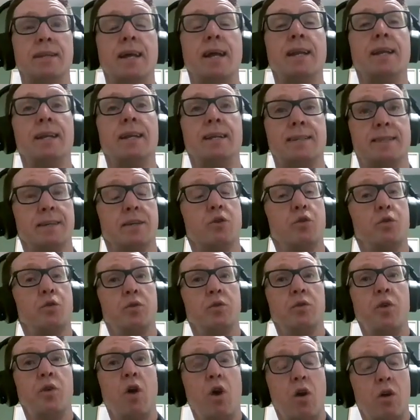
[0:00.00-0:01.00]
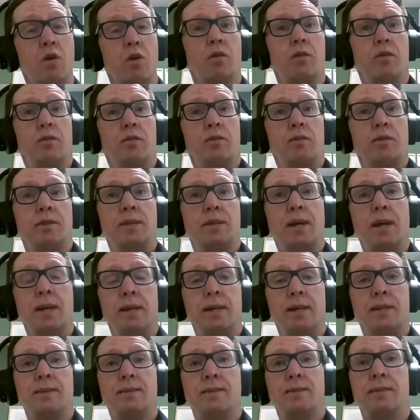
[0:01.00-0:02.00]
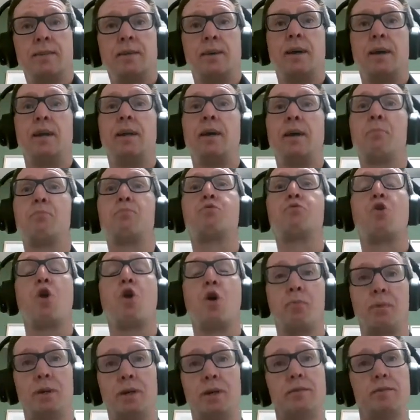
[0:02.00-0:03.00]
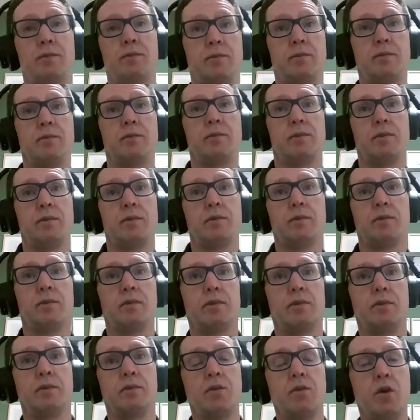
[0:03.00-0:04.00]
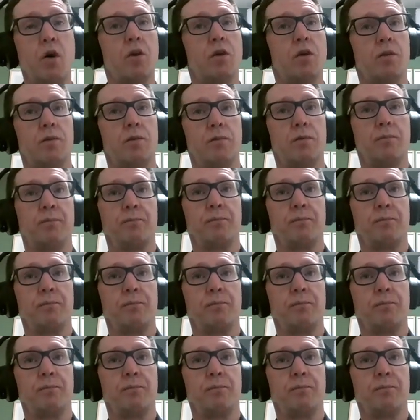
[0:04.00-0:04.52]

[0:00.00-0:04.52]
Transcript: then it's a good goal. Then it's an appropriate goal.